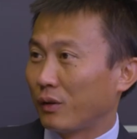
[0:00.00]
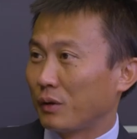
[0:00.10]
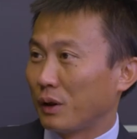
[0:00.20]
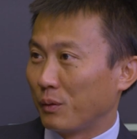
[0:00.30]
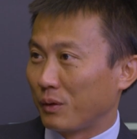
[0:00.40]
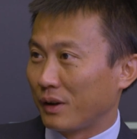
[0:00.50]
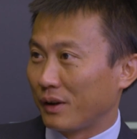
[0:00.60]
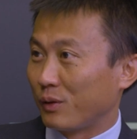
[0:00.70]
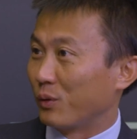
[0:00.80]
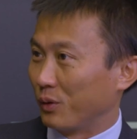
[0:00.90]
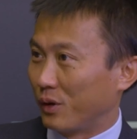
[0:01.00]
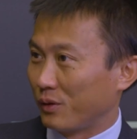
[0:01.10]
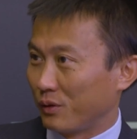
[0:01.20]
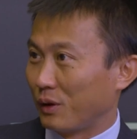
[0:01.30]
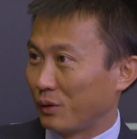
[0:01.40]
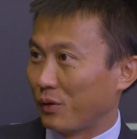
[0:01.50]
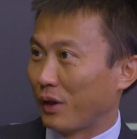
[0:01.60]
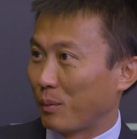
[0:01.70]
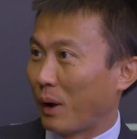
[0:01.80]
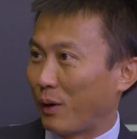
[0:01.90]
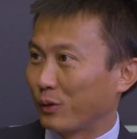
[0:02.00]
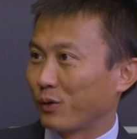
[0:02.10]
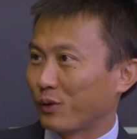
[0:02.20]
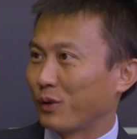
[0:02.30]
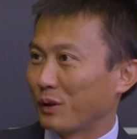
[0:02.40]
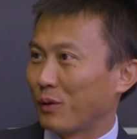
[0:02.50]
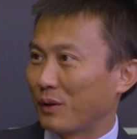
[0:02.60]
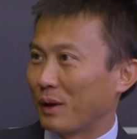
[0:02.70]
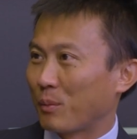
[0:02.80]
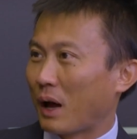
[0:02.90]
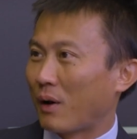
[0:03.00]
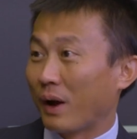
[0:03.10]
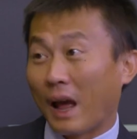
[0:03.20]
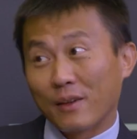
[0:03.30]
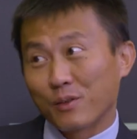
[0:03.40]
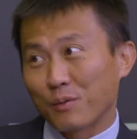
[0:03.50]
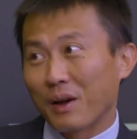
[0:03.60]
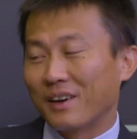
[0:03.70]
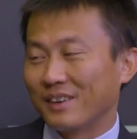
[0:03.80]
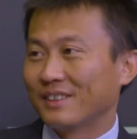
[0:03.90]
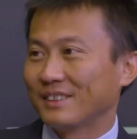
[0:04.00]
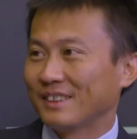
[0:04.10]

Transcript: of nuclears, you also need to think about how to store nuclear power as well.